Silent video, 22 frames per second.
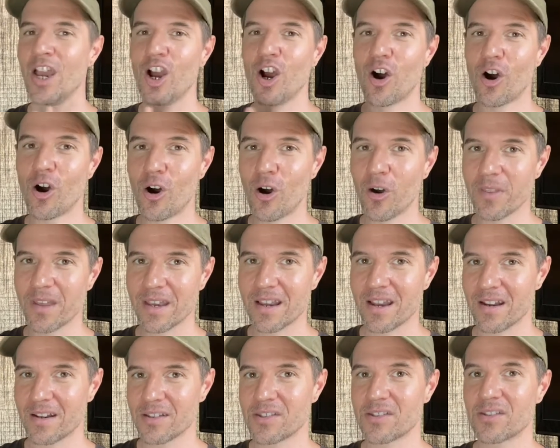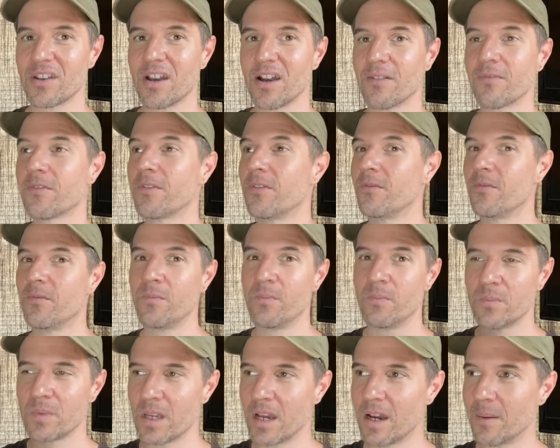all that kind of stuff.
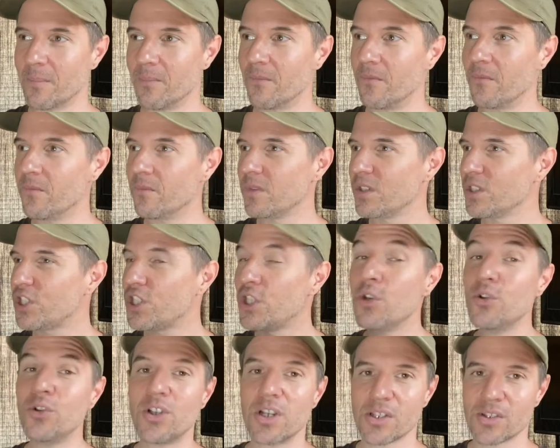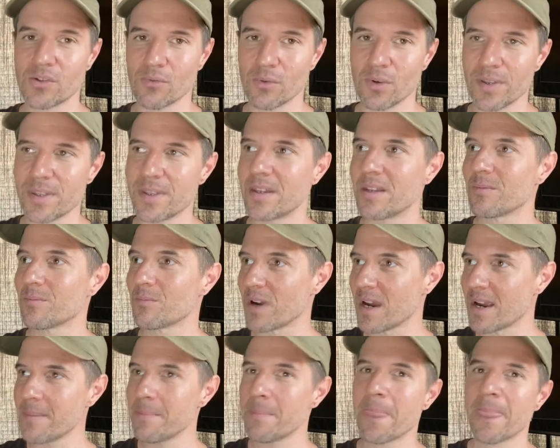Um, huge history with it,
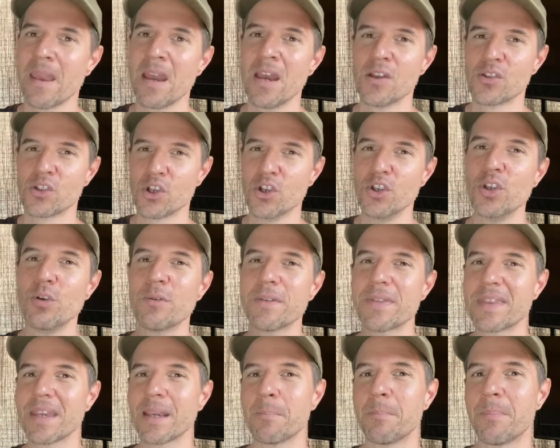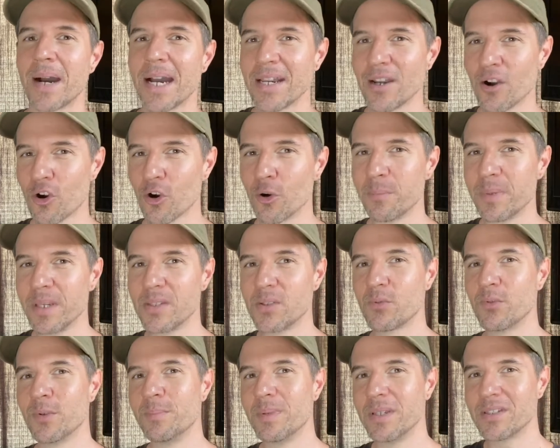right? So you would think binaural beats
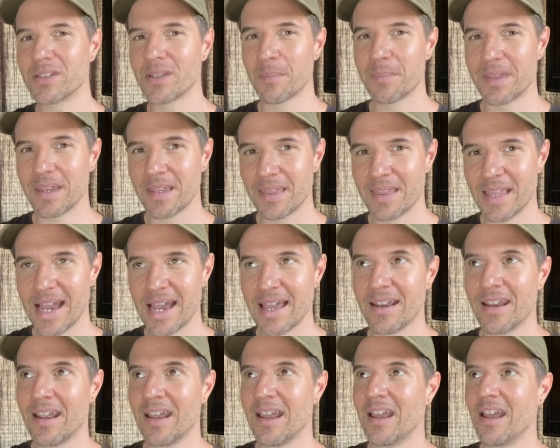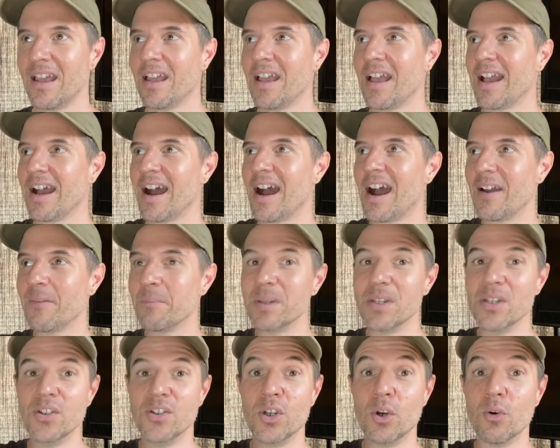would be something that I've
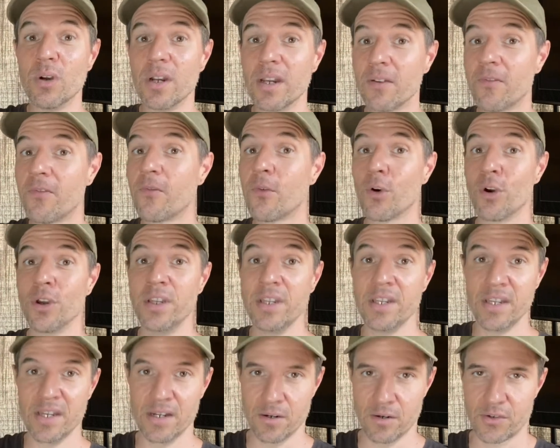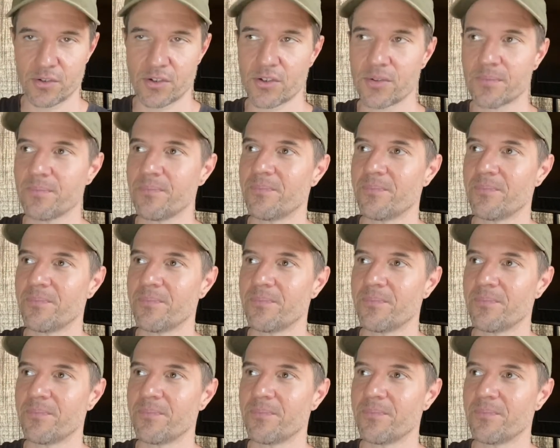been doing for years.